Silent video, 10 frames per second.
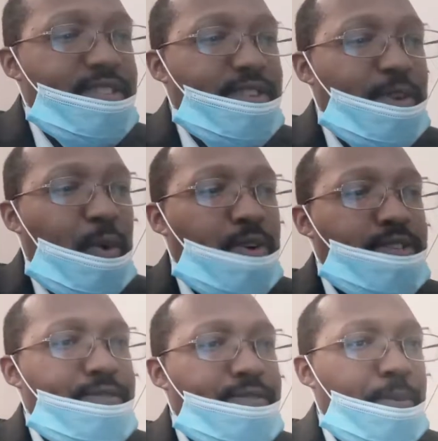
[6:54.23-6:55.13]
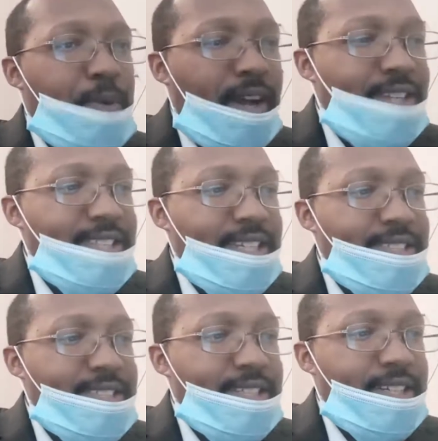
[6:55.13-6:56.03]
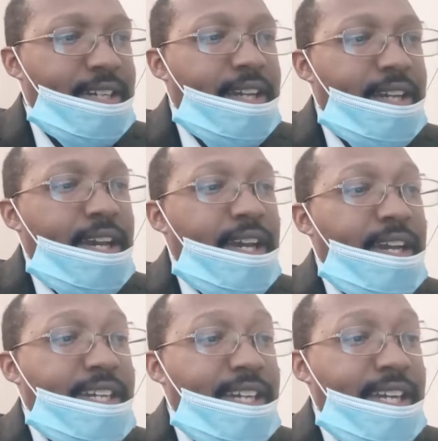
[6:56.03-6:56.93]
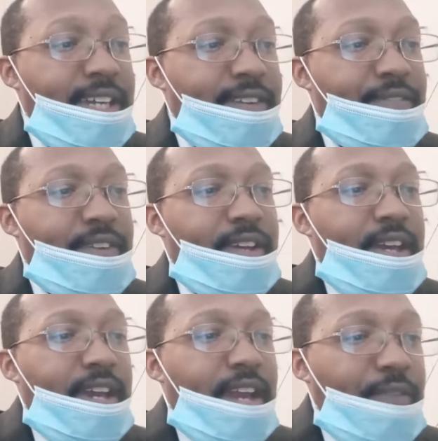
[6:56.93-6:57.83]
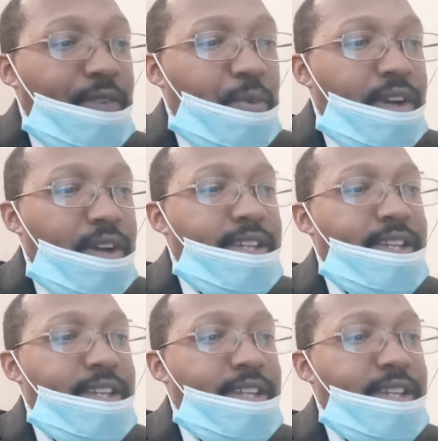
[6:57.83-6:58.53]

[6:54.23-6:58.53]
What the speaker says: to the courts for processing. Again, everyone is